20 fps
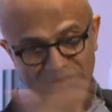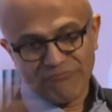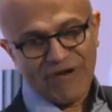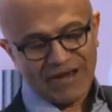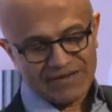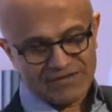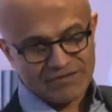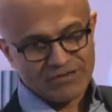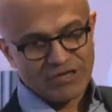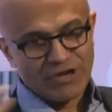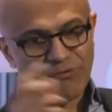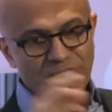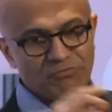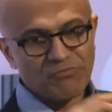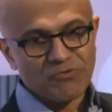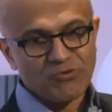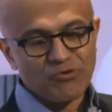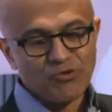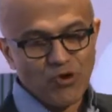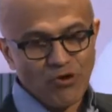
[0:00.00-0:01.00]
fact,
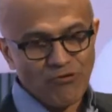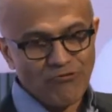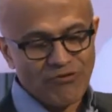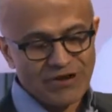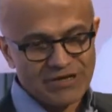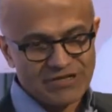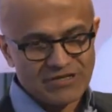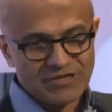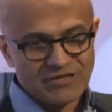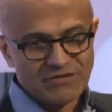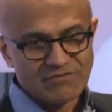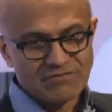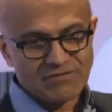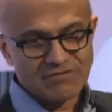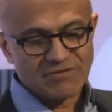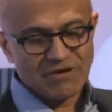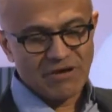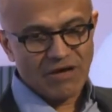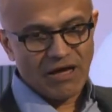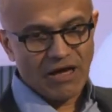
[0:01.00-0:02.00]
you've written
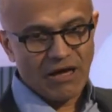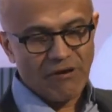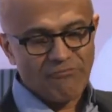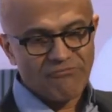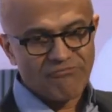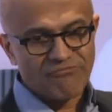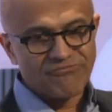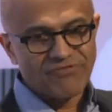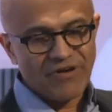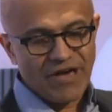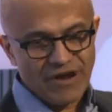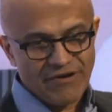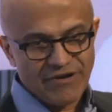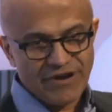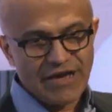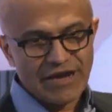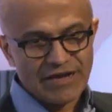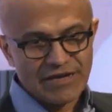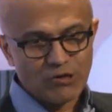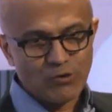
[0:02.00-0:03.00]

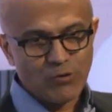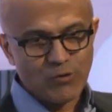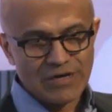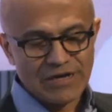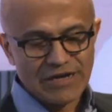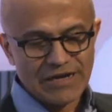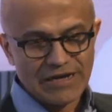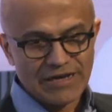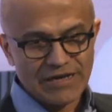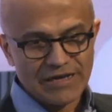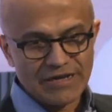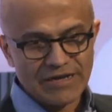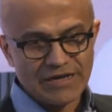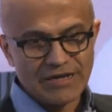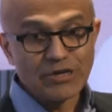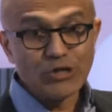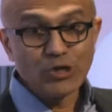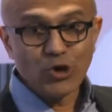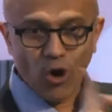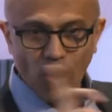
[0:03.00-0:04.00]
very eloquently
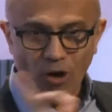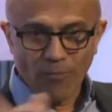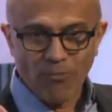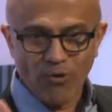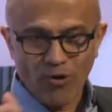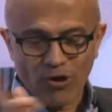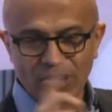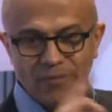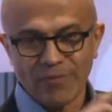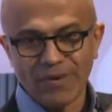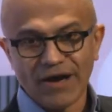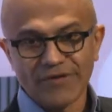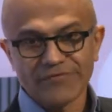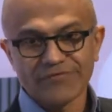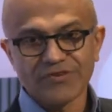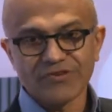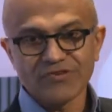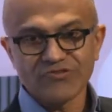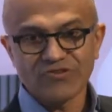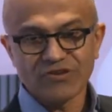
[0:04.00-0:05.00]
in your book about
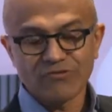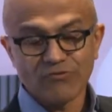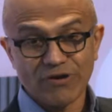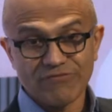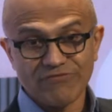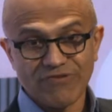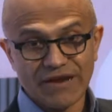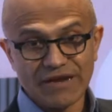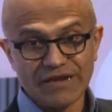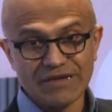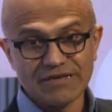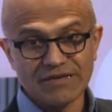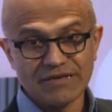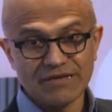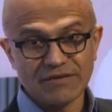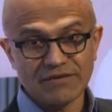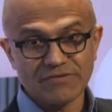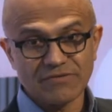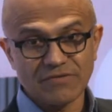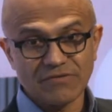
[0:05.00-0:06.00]
this. And quite
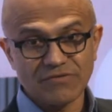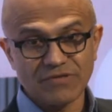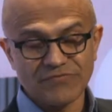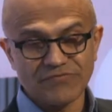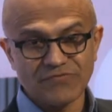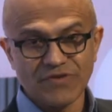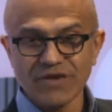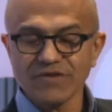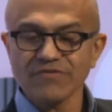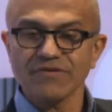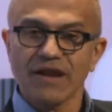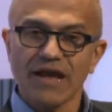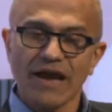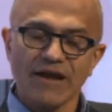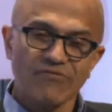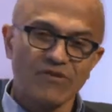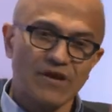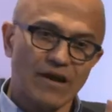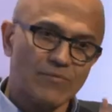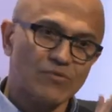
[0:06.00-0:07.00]
frankly, the thing that
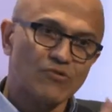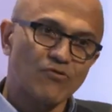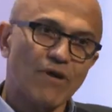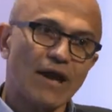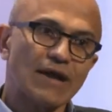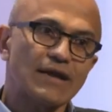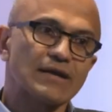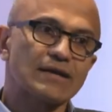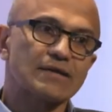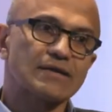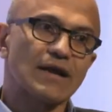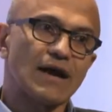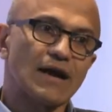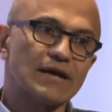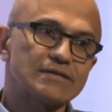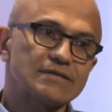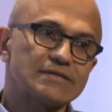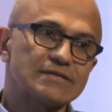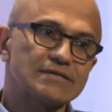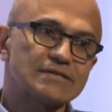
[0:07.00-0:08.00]
I've come to
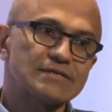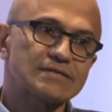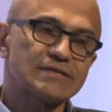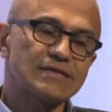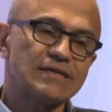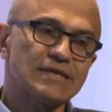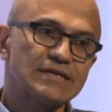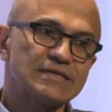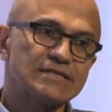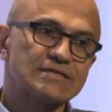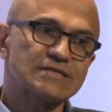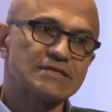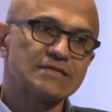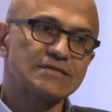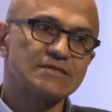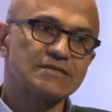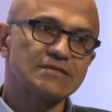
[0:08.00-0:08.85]
recognize is